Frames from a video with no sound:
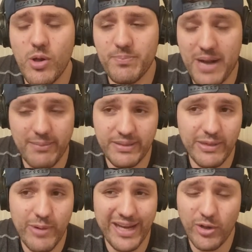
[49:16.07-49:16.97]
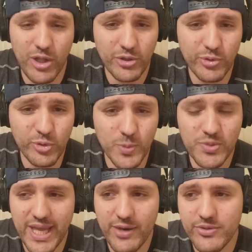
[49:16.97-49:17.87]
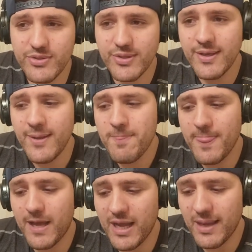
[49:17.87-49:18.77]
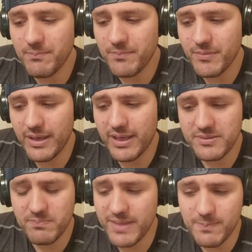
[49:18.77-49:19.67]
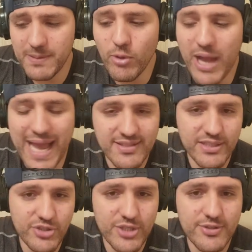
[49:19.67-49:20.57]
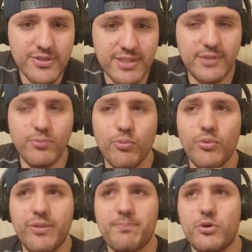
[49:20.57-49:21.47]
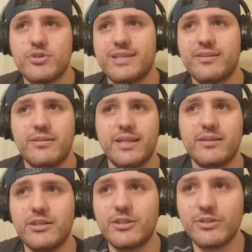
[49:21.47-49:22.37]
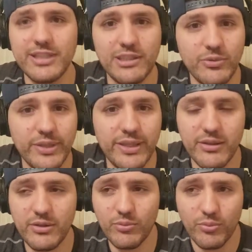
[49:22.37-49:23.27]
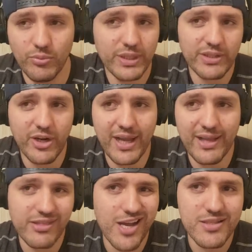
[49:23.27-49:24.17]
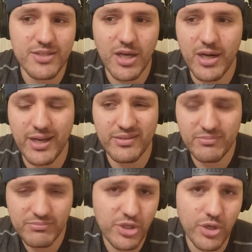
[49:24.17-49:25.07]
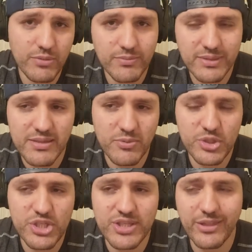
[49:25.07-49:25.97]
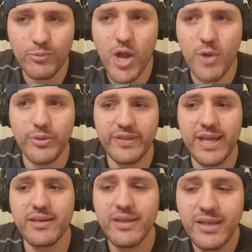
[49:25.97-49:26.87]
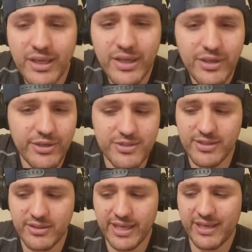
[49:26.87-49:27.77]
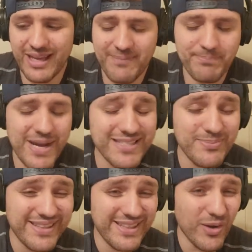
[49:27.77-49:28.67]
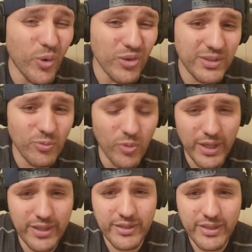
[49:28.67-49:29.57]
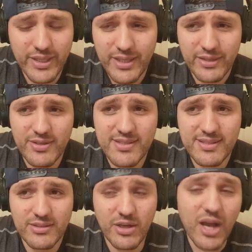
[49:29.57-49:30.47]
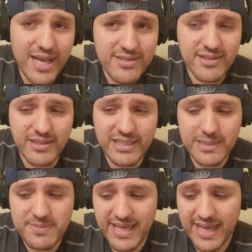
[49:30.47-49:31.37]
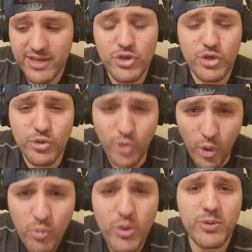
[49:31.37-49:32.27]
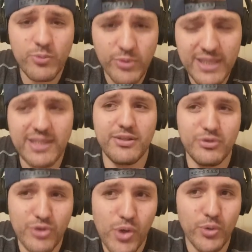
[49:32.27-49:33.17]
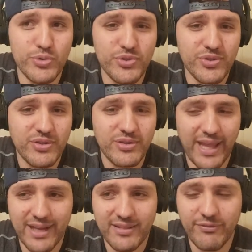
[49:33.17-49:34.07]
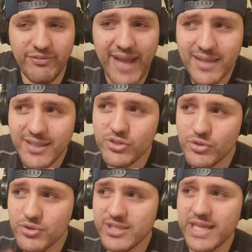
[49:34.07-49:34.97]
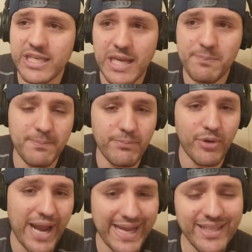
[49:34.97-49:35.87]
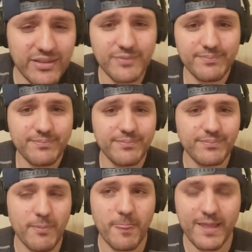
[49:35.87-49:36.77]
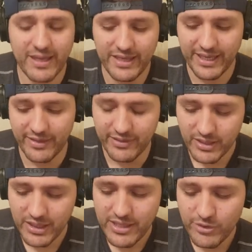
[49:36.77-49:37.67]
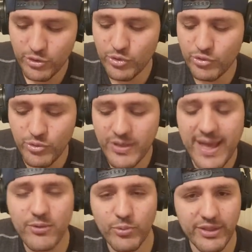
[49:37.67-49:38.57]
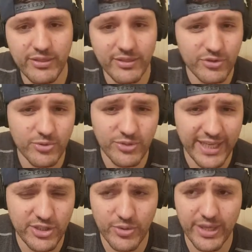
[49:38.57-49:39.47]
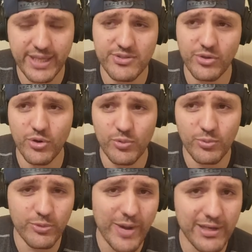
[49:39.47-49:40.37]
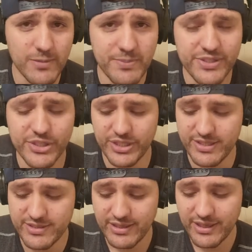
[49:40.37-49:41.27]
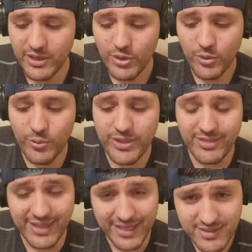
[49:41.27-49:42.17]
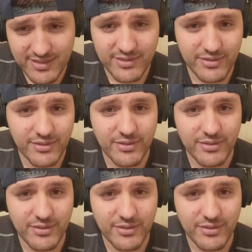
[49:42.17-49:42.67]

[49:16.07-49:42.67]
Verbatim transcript: probably around all YouTube channels. Um, and many people ask it just to see the person that they're dealing with, what their thoughts are, and, you know, it, which is nothing wrong with that. Here's the thing. I'm possibly the only one to constantly keep saying, no one really knows. Like the fact that you're setting up a bracket, again, you do that with day trades or with regular positions. With this,